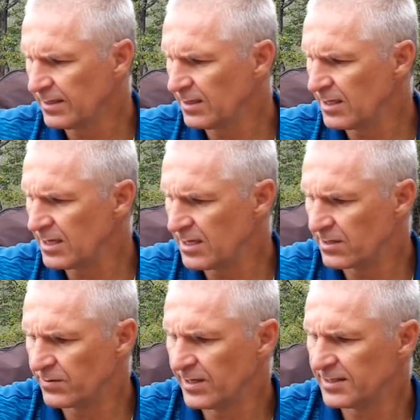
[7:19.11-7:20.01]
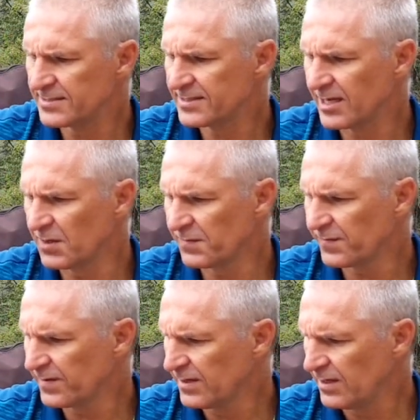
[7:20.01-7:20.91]
The grid
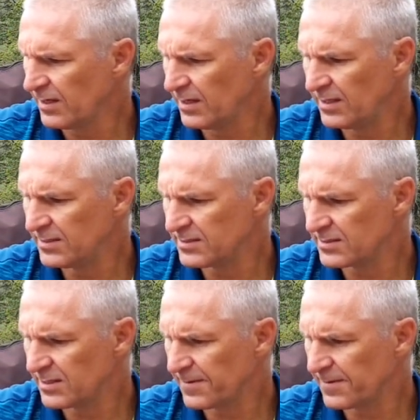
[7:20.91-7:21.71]
itself is